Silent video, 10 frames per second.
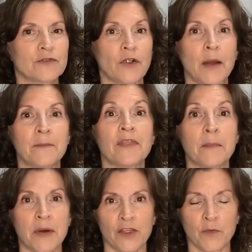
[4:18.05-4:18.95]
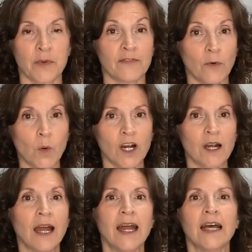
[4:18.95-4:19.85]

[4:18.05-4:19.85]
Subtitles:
from the month before.